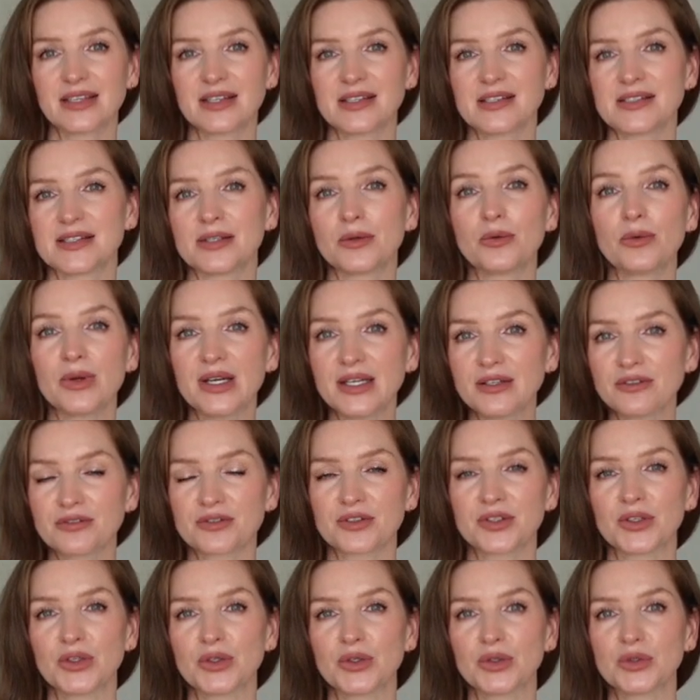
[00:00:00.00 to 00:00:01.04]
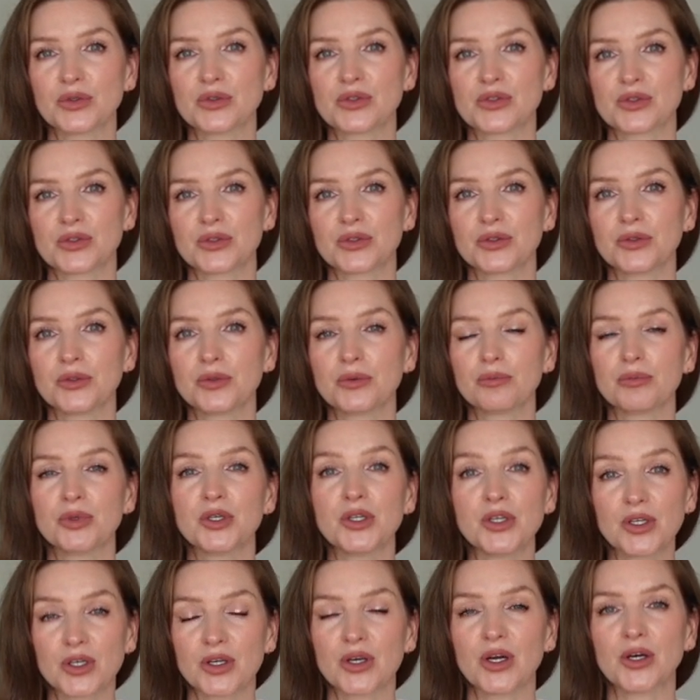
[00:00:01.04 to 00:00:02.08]
is a way for you to put
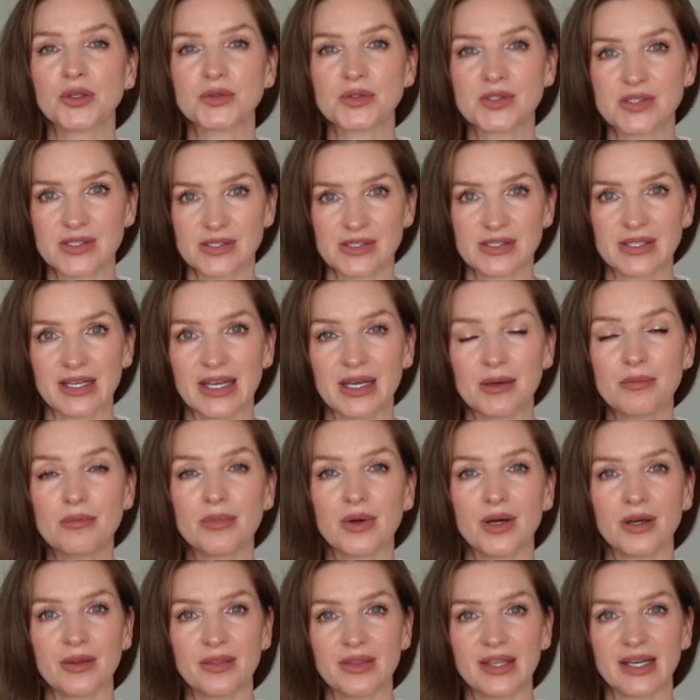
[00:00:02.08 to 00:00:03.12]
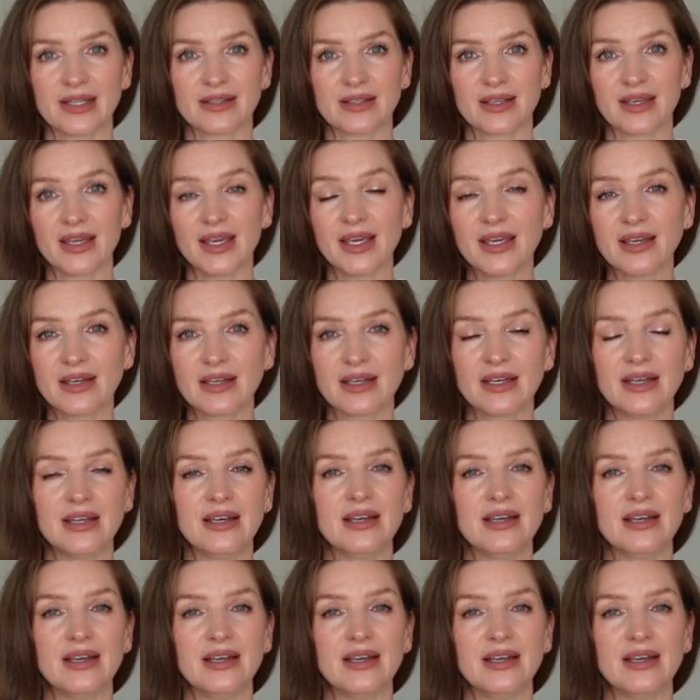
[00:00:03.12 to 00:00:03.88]
your own stamp on that cake